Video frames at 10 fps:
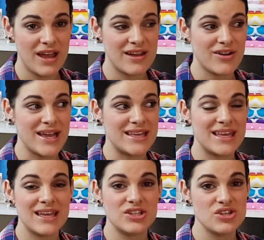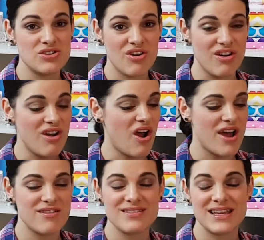and I kid you not,
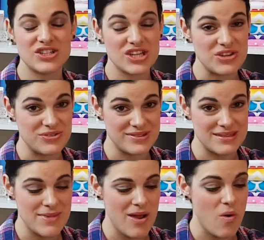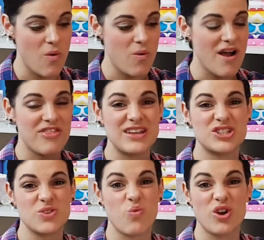I don't think she used them at all. I think
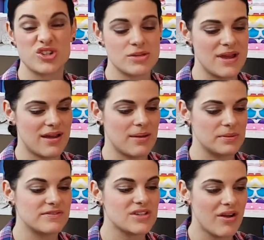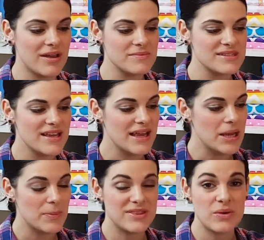she washed them a couple of times,
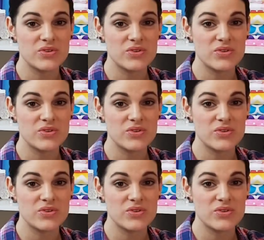but there